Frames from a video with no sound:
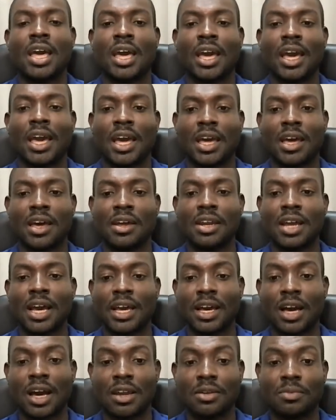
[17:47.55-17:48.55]
And I
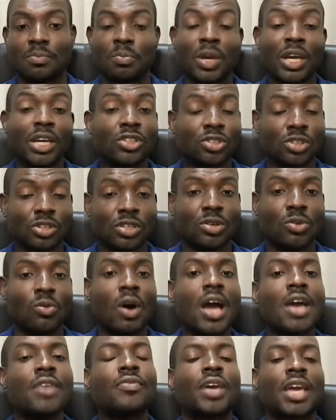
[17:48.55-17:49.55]
got a picture. The
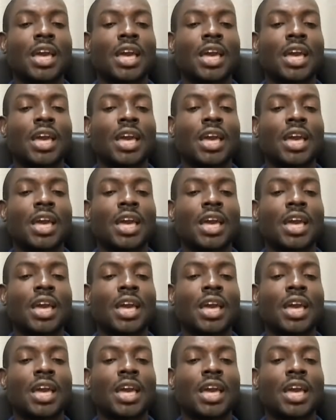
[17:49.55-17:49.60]
wife